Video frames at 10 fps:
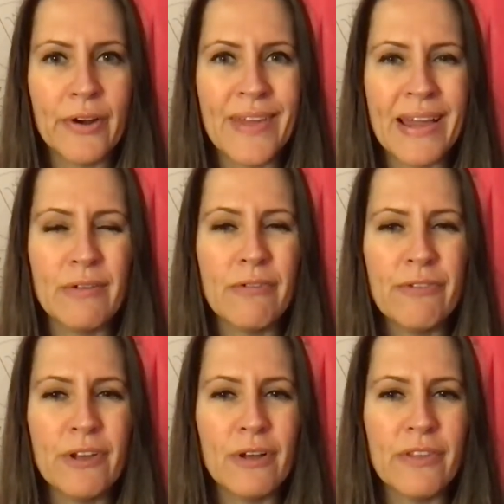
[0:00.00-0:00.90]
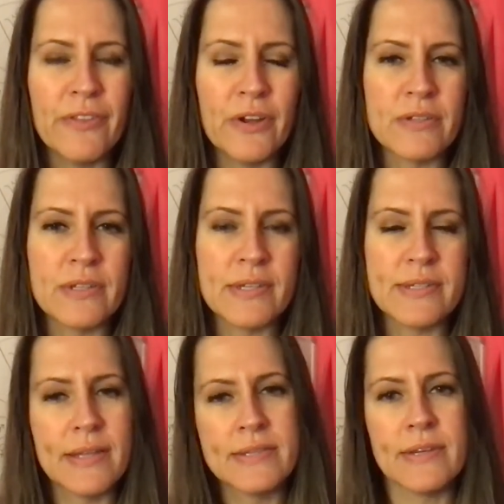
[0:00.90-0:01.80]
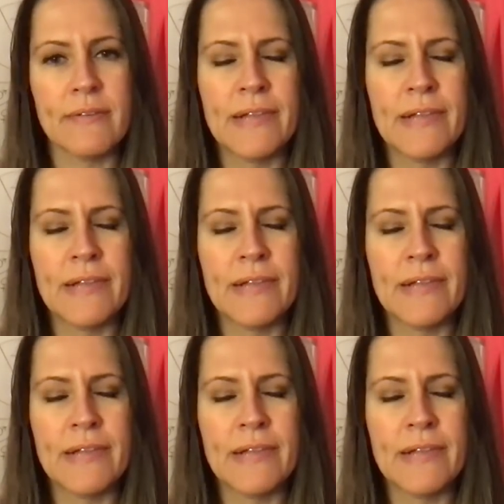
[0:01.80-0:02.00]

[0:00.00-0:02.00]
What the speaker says: that you feel that there's a sense of